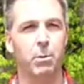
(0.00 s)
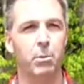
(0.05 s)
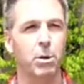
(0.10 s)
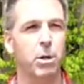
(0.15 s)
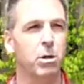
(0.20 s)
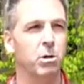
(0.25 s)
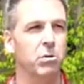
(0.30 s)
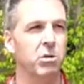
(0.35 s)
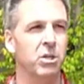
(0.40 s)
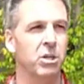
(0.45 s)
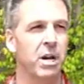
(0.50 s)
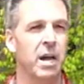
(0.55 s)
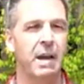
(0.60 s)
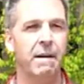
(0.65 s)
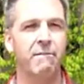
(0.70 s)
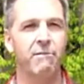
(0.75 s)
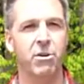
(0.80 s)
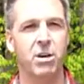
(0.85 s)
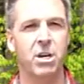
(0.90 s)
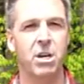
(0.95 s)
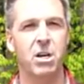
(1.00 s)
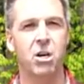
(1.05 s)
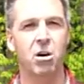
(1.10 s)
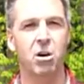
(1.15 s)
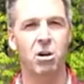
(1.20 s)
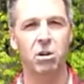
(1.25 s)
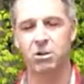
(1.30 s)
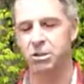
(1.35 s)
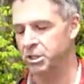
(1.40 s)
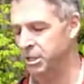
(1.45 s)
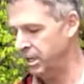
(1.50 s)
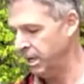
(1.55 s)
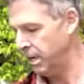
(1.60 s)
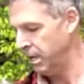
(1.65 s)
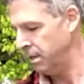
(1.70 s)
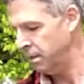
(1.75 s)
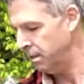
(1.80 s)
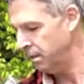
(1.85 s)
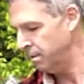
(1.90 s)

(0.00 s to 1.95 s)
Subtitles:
that we use in every e-collar today.